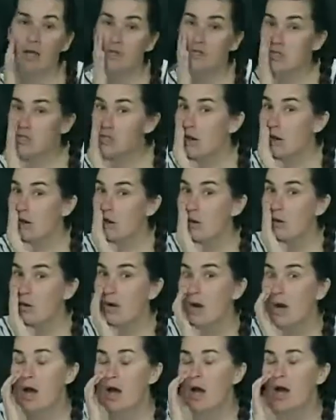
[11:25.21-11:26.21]
So
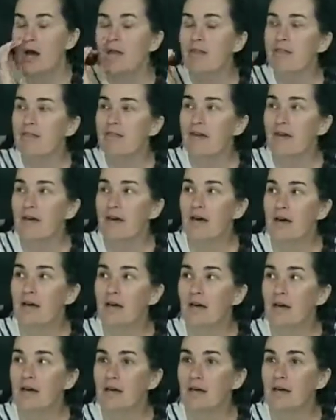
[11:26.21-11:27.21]

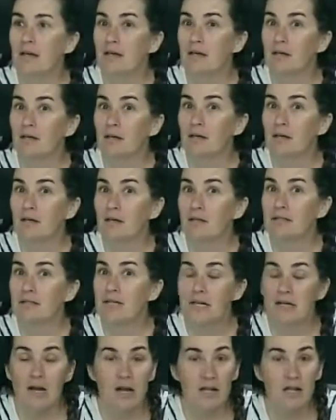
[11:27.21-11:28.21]
the
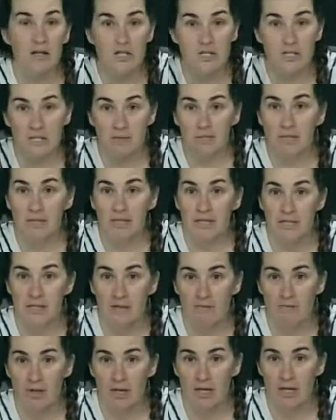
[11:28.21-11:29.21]
technology is completely
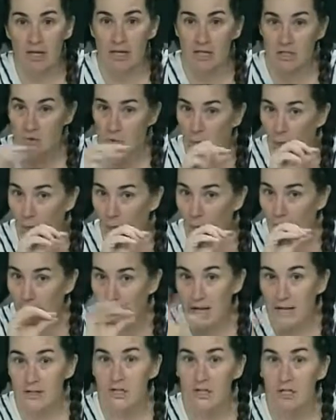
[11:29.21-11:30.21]
different. It's
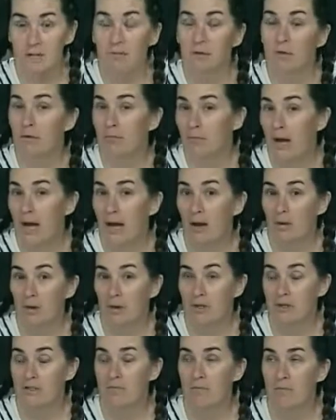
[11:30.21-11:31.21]
way cheaper by
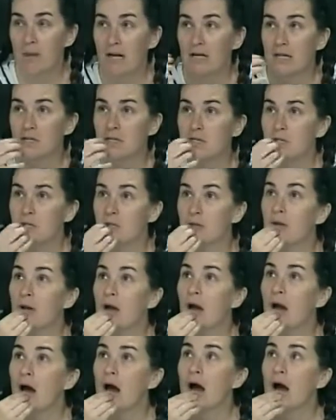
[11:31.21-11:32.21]
orders of magnitude.
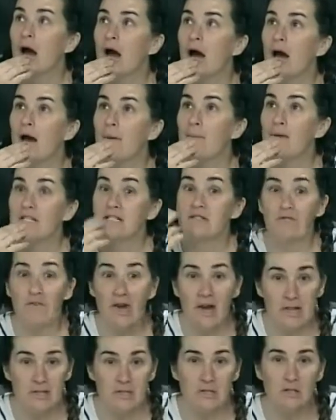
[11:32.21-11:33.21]
It's
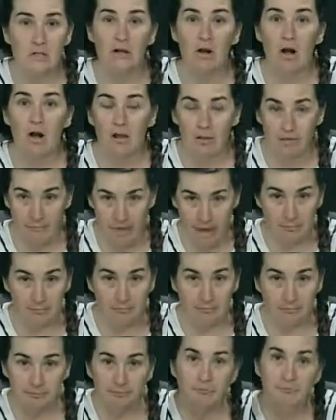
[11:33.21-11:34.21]
faster, all of that.
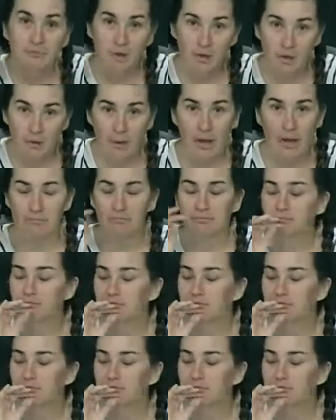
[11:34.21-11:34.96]
Okay.